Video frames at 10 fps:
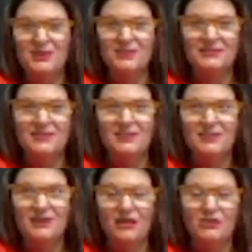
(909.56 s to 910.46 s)
Because
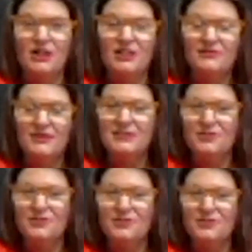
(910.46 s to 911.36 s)
a lot of these
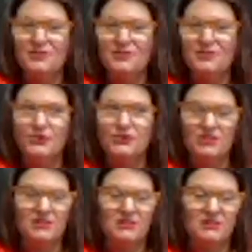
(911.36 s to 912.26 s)
individuals were
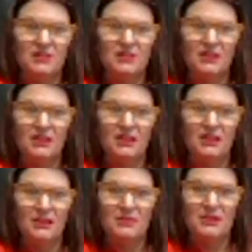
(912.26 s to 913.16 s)
just,
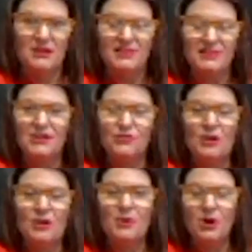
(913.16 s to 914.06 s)
I mean, as they
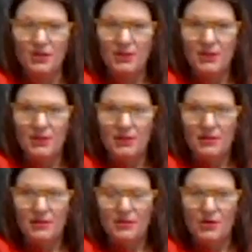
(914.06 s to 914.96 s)
grew up on,
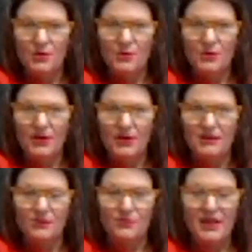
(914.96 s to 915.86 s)

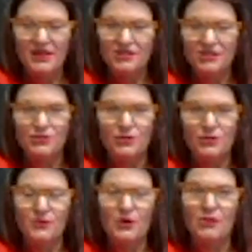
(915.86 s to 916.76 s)
ranches or
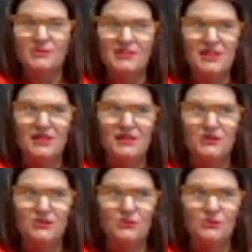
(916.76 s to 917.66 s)
farms,
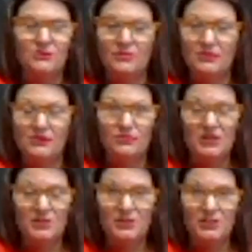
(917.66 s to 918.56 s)
you you
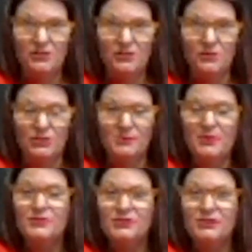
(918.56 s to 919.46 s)
did what you were
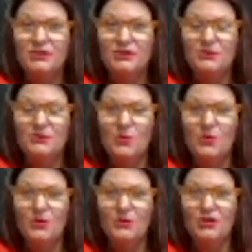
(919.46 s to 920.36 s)
supposed to do,
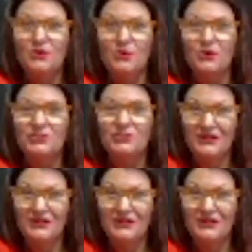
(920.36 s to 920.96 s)
or you were